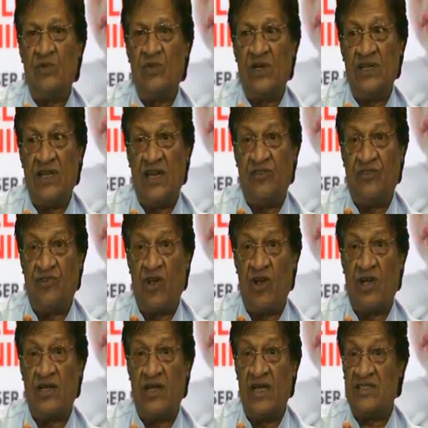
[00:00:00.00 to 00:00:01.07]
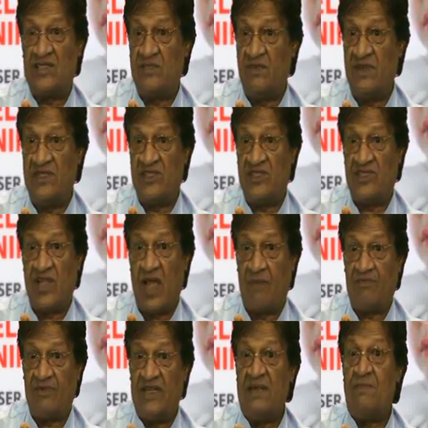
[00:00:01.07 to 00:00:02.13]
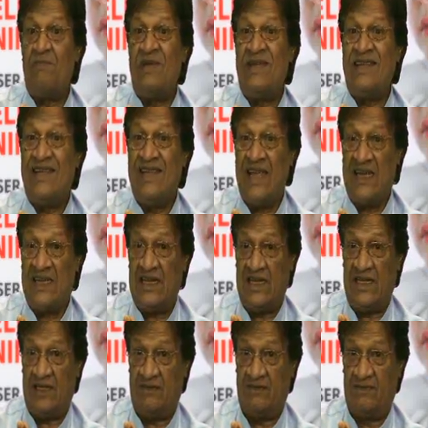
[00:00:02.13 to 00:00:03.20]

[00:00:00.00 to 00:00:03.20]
well, that drug has to be stopped immediately.